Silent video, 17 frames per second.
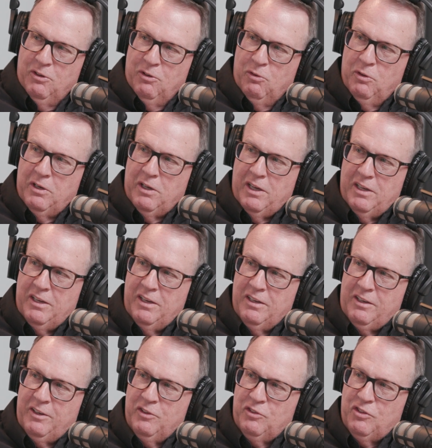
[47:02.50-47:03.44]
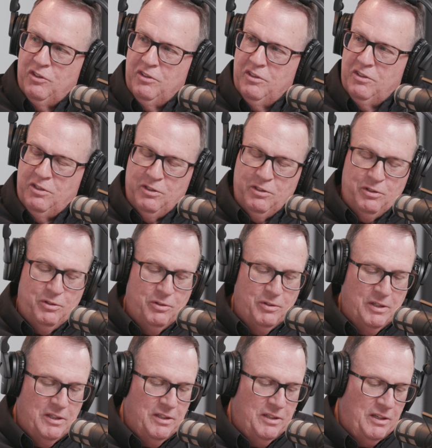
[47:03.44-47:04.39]
when I listen
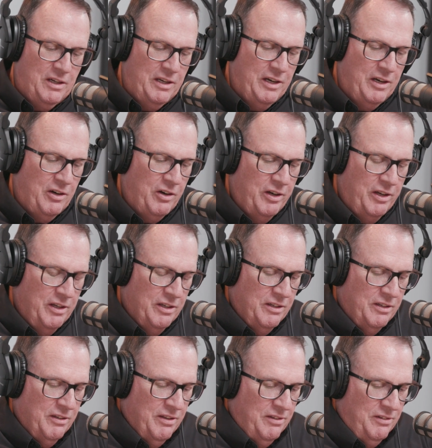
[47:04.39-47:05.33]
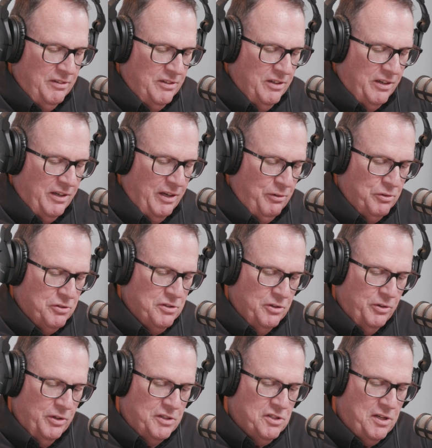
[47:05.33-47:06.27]
to Larry, and today was
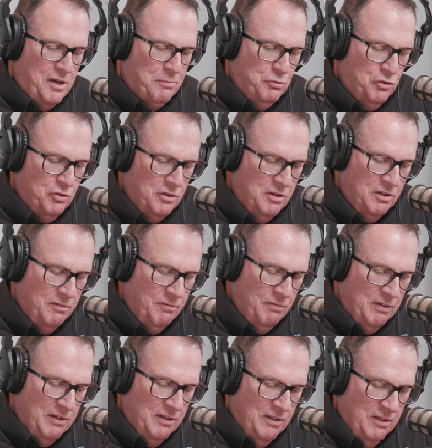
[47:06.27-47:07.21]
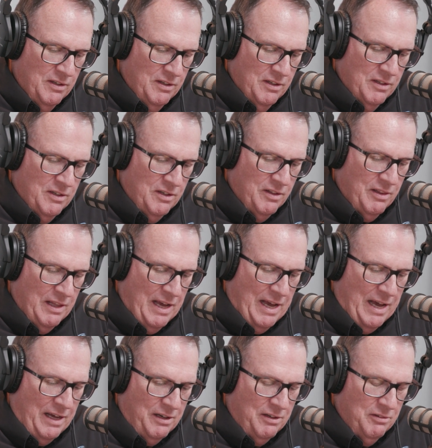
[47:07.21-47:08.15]
no exception to
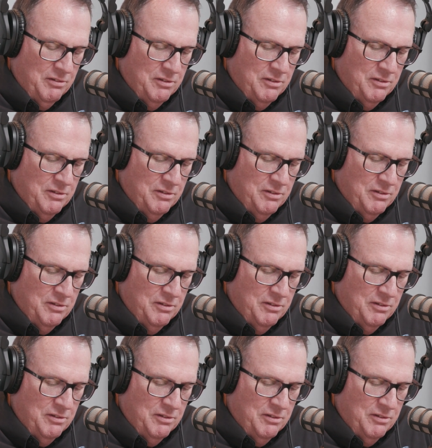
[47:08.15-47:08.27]
that.